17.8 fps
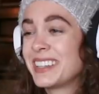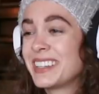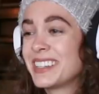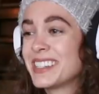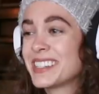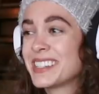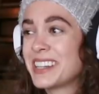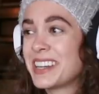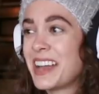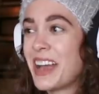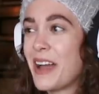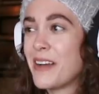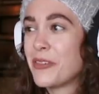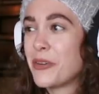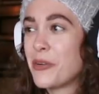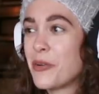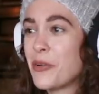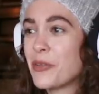He's gonna have
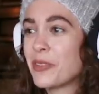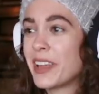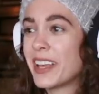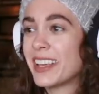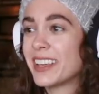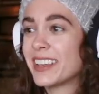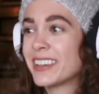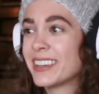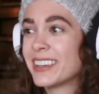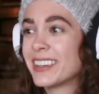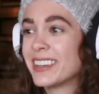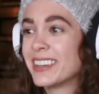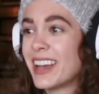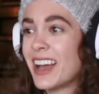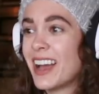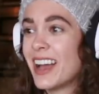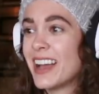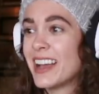a whole, like,
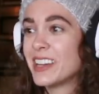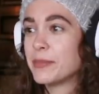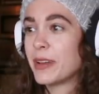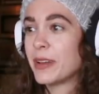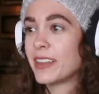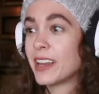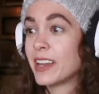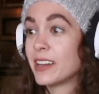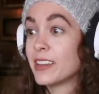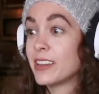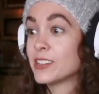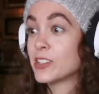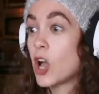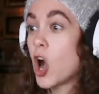guide by the end of this.